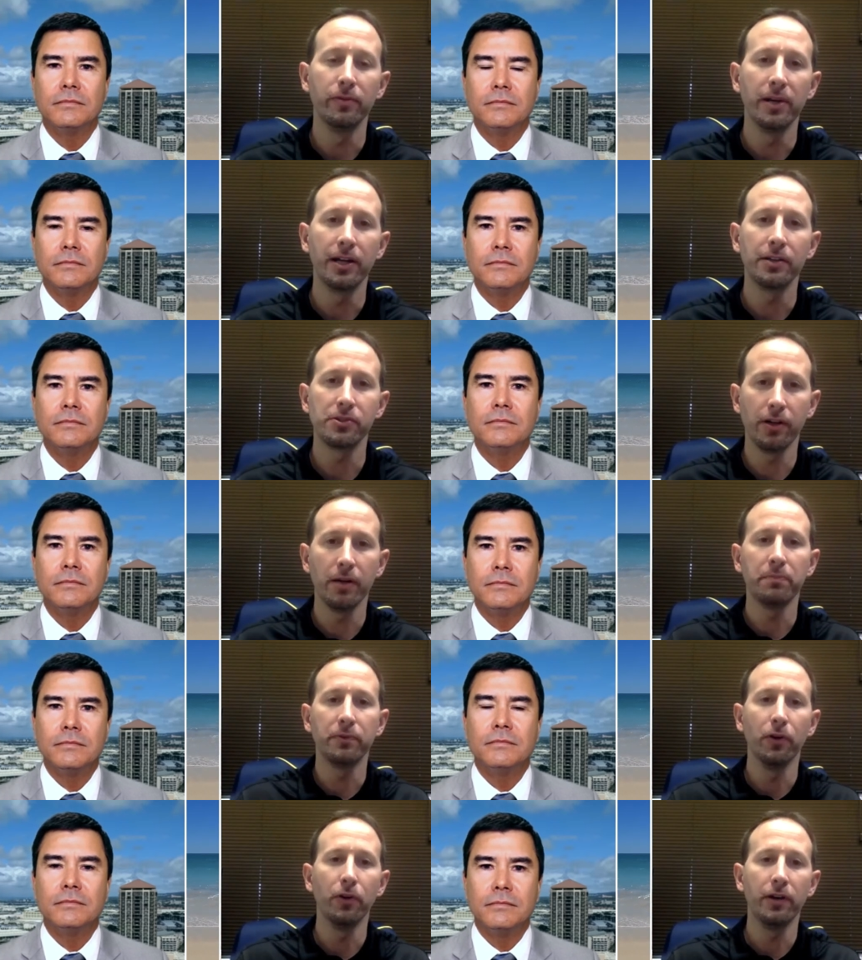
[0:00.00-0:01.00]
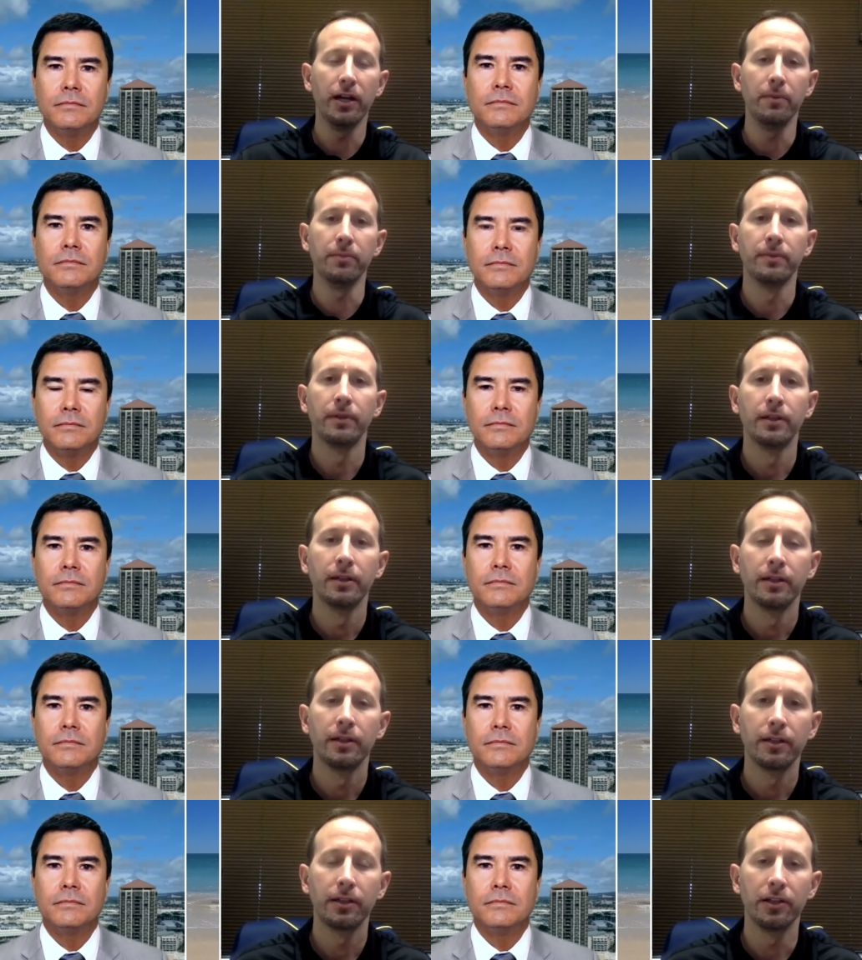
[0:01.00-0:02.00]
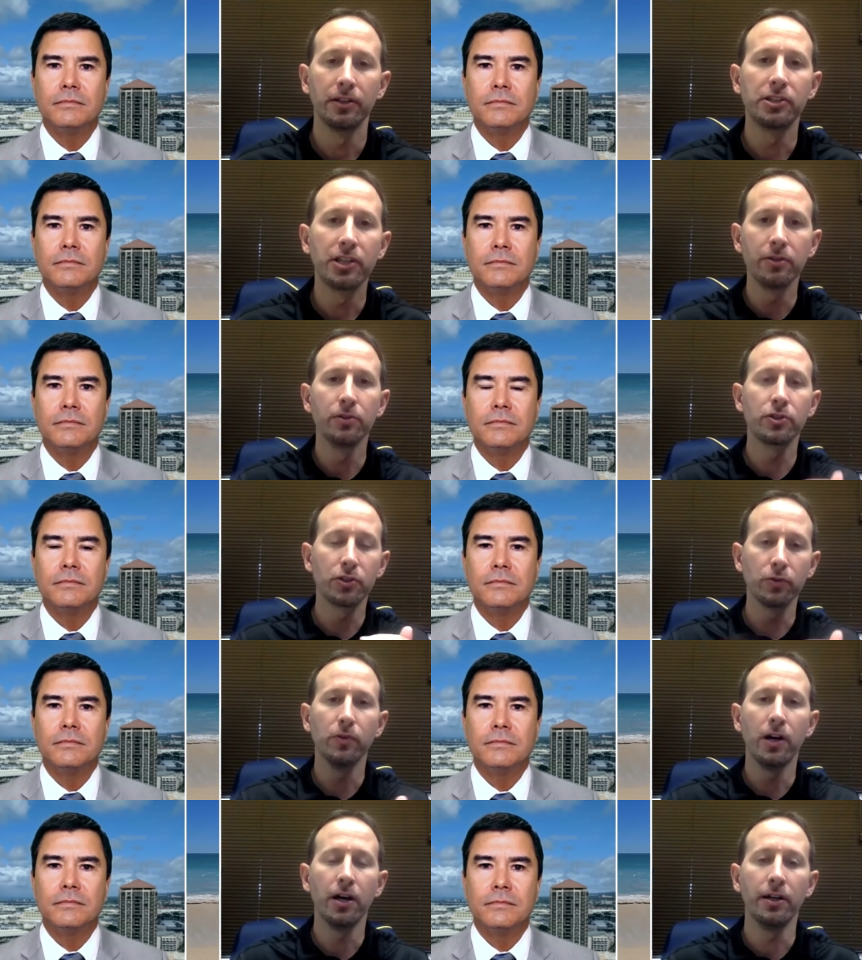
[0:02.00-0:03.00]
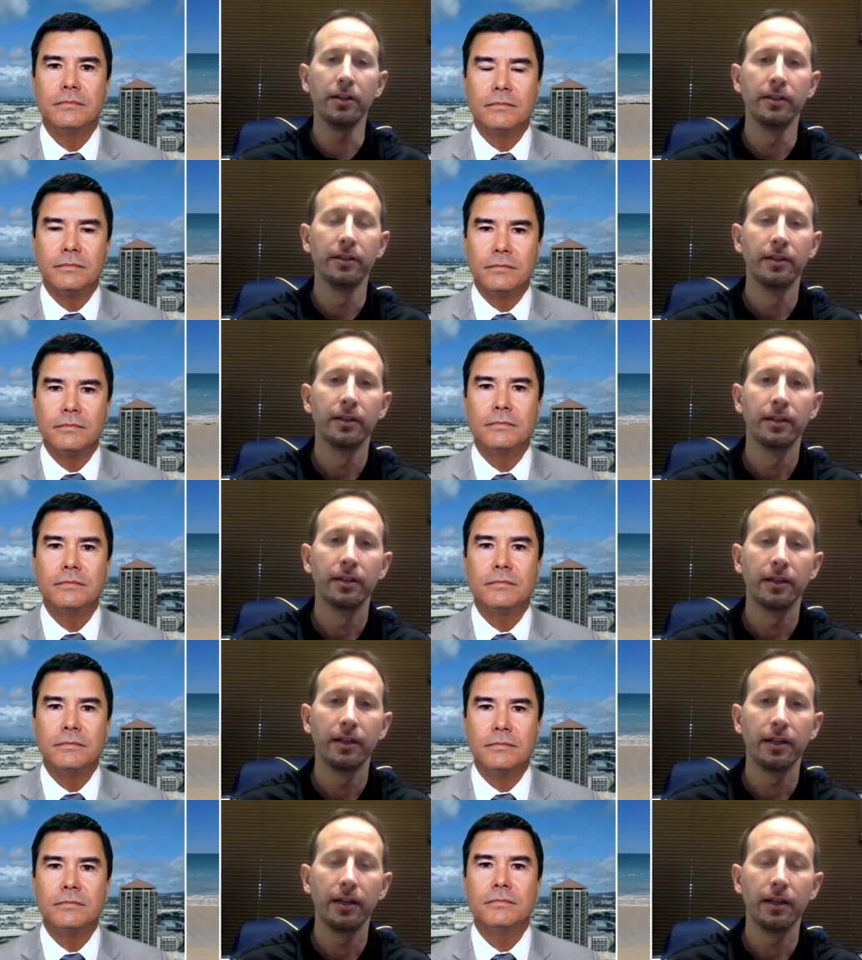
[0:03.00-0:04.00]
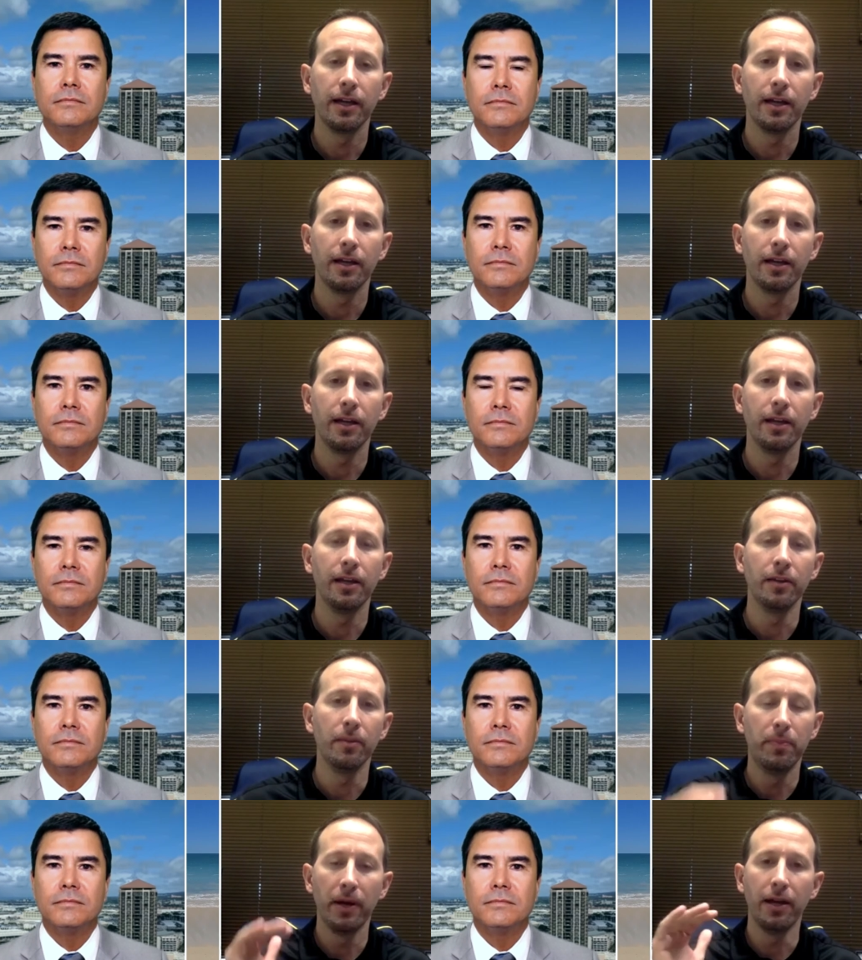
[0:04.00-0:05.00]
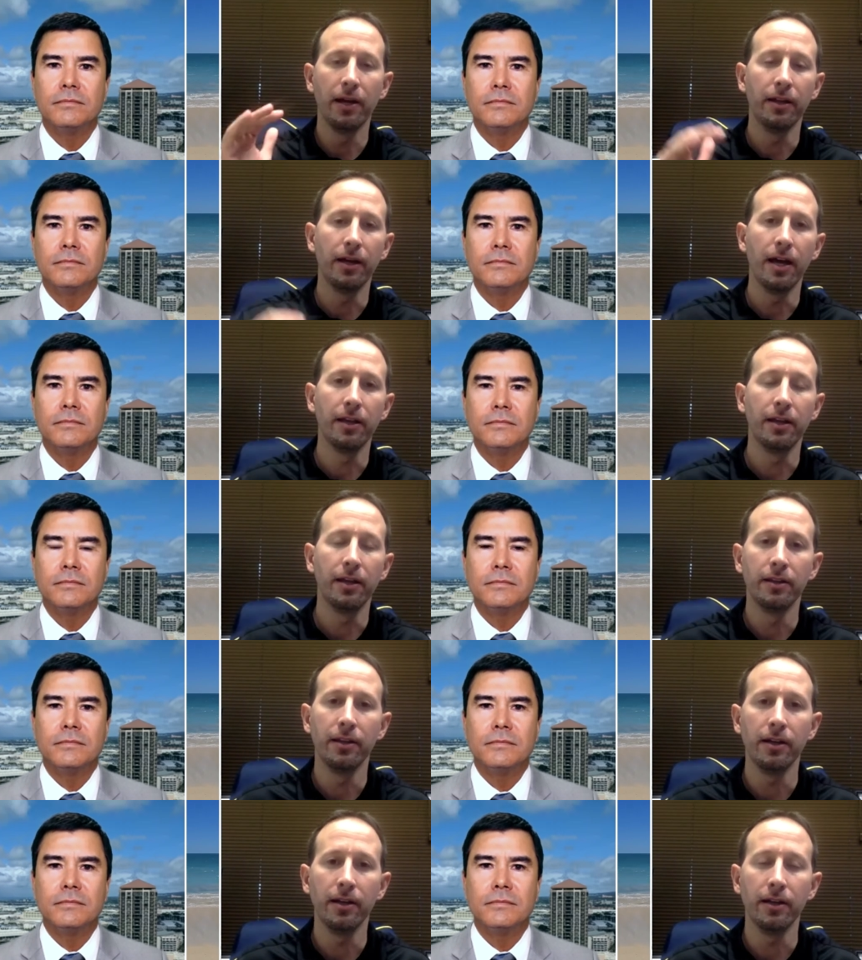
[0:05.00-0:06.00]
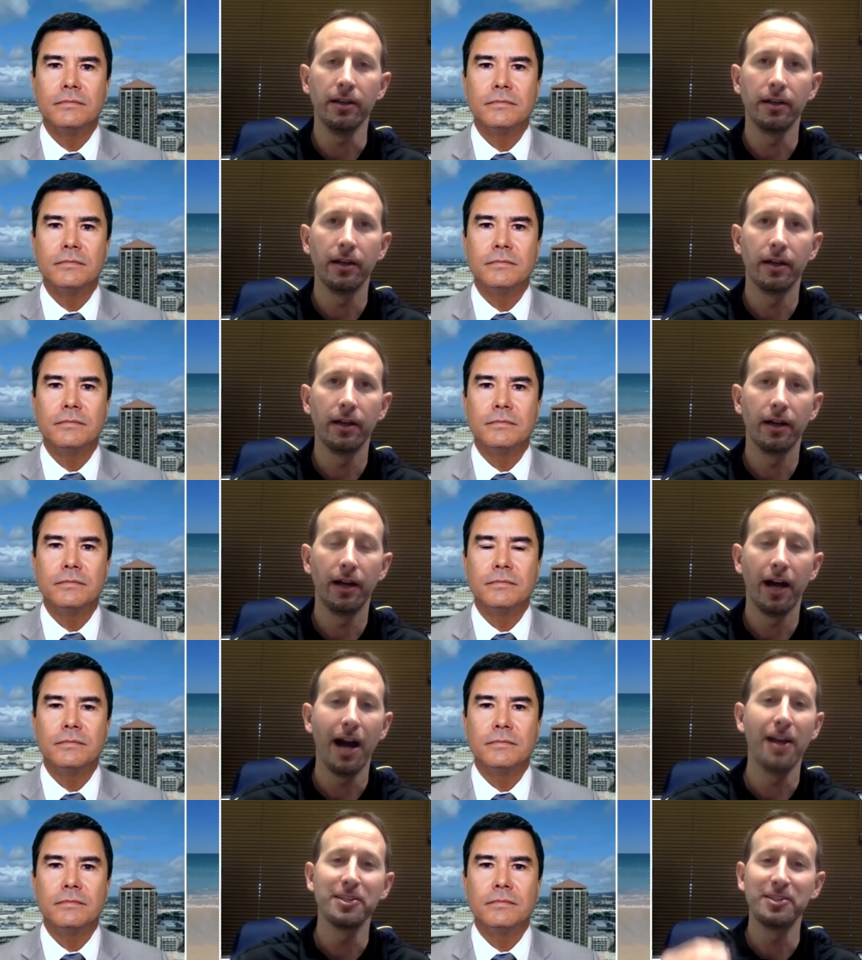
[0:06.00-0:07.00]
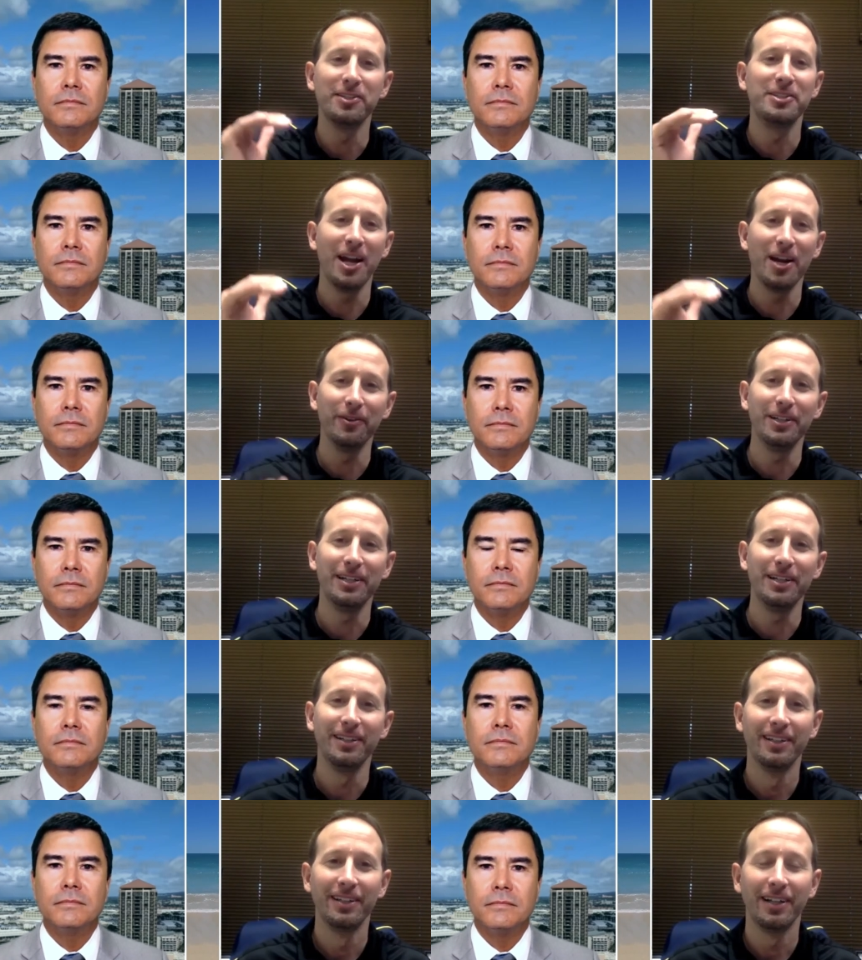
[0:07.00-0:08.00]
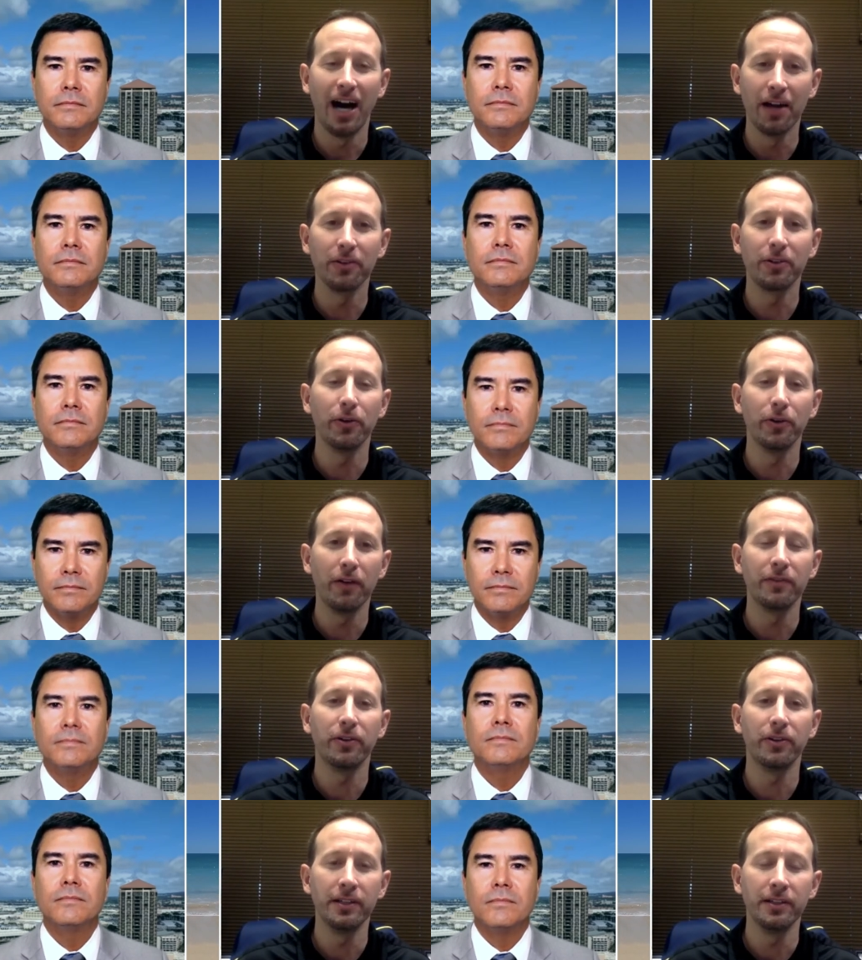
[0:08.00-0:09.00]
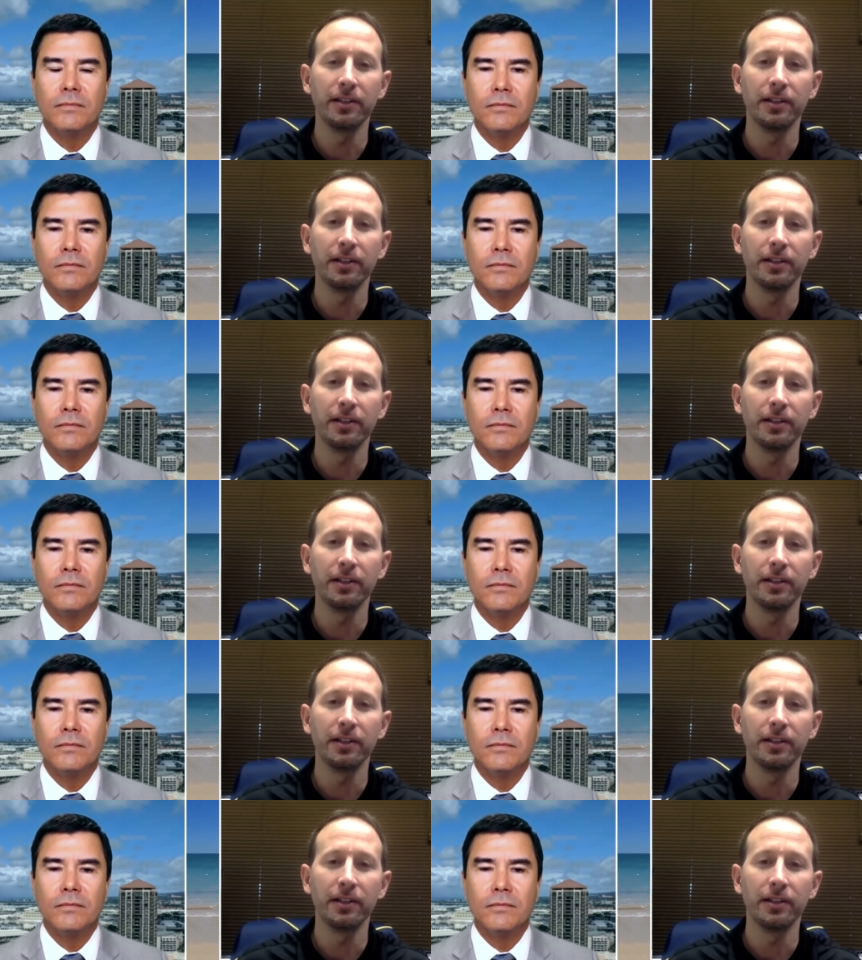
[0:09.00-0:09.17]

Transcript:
Speaker 1: making sure our program continues to run in the in the highest integrity on the court, off the court, and in the